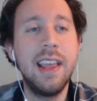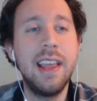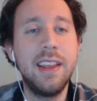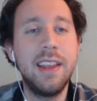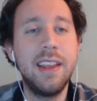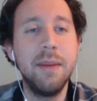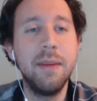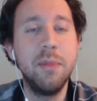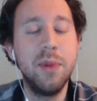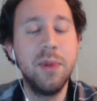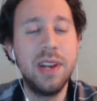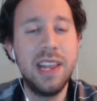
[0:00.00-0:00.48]

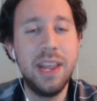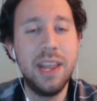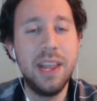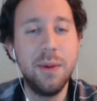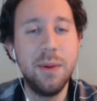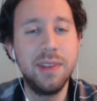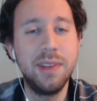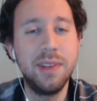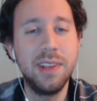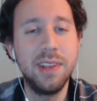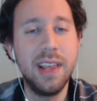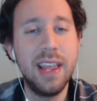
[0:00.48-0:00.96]
him when he
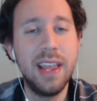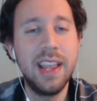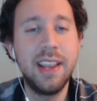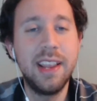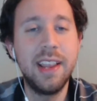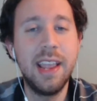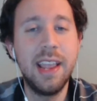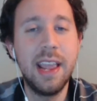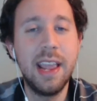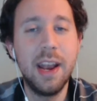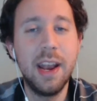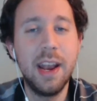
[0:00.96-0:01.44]
was
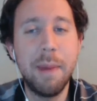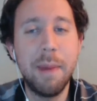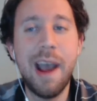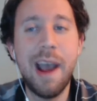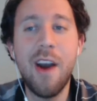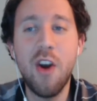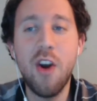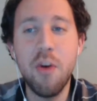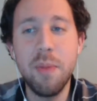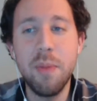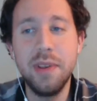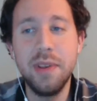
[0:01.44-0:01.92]
like in a
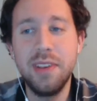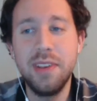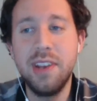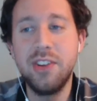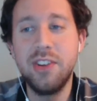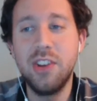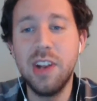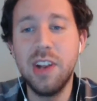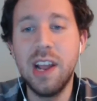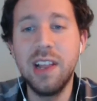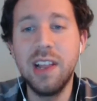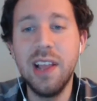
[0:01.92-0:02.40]
power
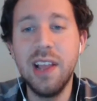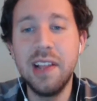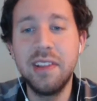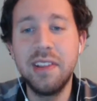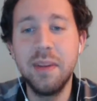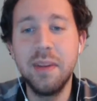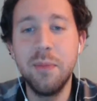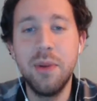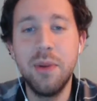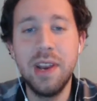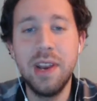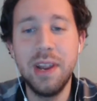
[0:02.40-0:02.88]
position. I liked
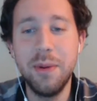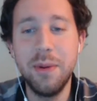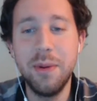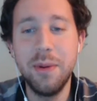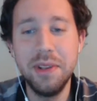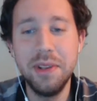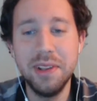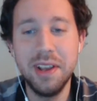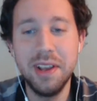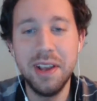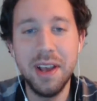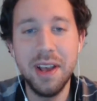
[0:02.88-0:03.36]
him when he
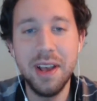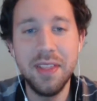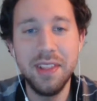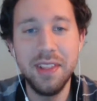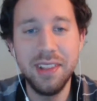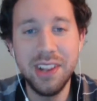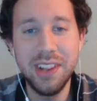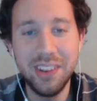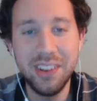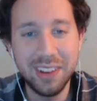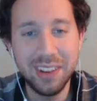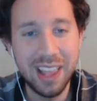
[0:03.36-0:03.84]
was the
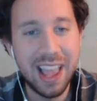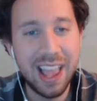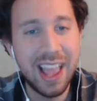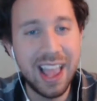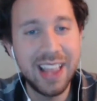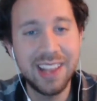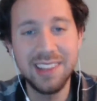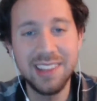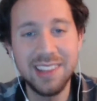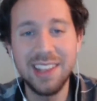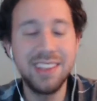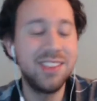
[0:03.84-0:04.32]
little guy,
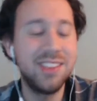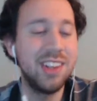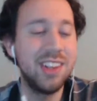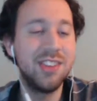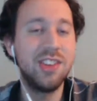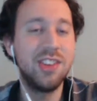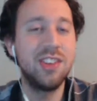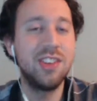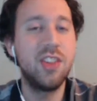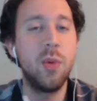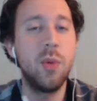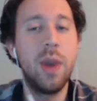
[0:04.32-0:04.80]
because that's
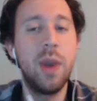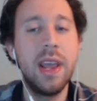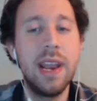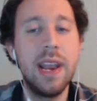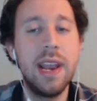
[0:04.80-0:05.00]
just the way